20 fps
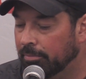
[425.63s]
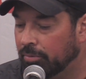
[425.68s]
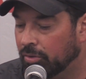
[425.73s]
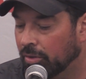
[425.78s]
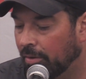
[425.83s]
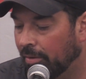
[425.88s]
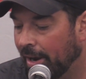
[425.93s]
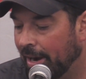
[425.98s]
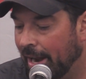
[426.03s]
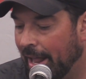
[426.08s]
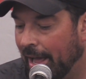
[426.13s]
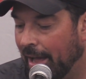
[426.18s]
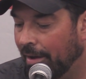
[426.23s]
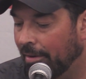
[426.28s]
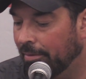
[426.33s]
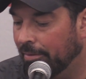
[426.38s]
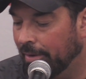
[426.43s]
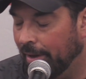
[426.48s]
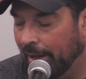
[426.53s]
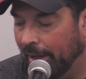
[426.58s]
So right
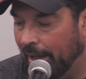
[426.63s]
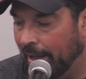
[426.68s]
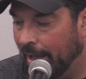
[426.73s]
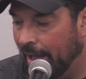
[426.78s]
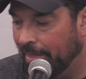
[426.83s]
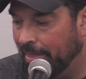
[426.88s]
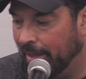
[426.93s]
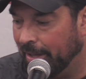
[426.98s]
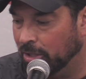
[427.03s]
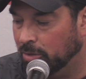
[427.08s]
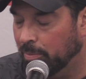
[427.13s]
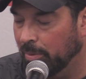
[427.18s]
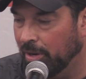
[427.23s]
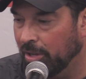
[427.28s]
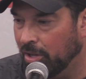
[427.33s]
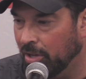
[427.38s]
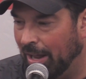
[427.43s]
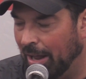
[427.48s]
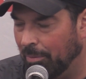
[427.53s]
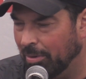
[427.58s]
now, I think it's
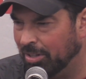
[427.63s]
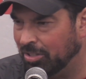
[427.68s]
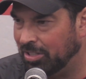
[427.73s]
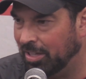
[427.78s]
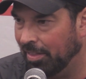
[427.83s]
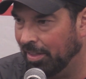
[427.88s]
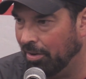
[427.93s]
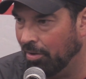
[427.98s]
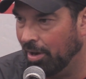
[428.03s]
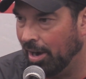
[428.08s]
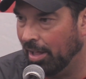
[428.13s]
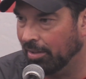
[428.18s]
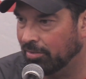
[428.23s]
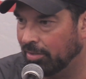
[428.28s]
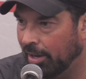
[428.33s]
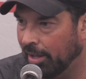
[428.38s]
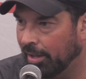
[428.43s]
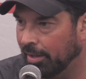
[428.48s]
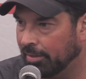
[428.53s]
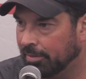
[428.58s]
pretty good. I want to see how they grade out
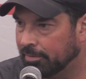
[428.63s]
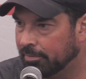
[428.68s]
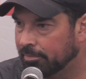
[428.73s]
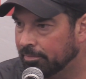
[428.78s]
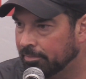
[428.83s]
today.